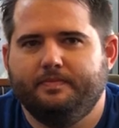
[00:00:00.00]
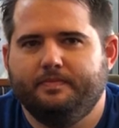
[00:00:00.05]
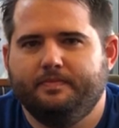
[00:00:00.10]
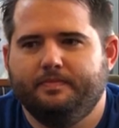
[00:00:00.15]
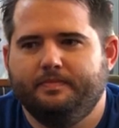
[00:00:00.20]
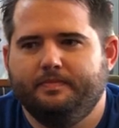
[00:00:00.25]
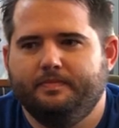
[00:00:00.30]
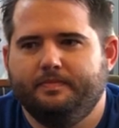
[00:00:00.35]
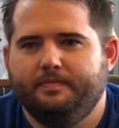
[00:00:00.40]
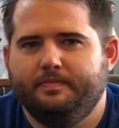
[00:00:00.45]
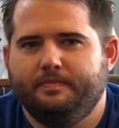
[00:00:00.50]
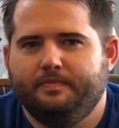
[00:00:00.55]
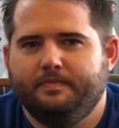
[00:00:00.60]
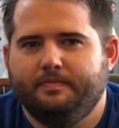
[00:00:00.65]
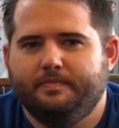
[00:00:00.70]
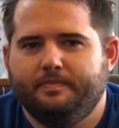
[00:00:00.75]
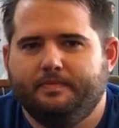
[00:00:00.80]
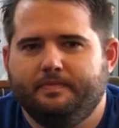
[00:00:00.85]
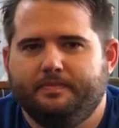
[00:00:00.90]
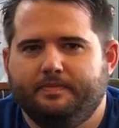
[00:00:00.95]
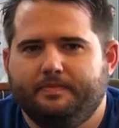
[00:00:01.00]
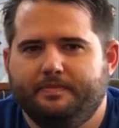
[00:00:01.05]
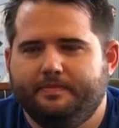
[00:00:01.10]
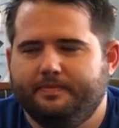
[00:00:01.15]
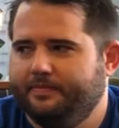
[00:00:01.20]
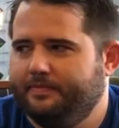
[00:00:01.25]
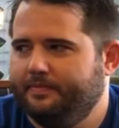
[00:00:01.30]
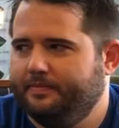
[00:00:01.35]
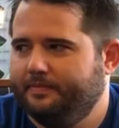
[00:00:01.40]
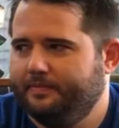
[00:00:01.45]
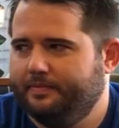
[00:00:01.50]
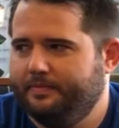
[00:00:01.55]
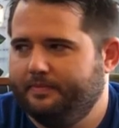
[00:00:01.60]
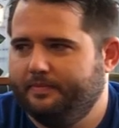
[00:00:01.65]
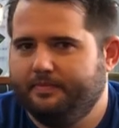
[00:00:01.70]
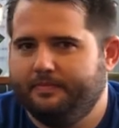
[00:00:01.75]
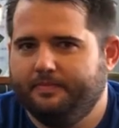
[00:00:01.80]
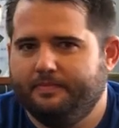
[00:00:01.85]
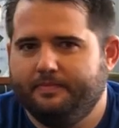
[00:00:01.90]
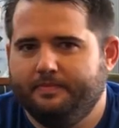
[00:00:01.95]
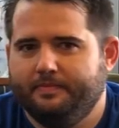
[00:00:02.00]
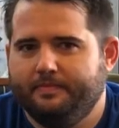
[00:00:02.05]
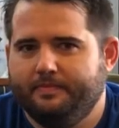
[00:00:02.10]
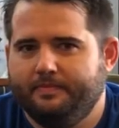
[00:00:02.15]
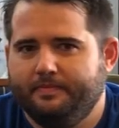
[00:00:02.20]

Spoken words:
The person shown says nothing.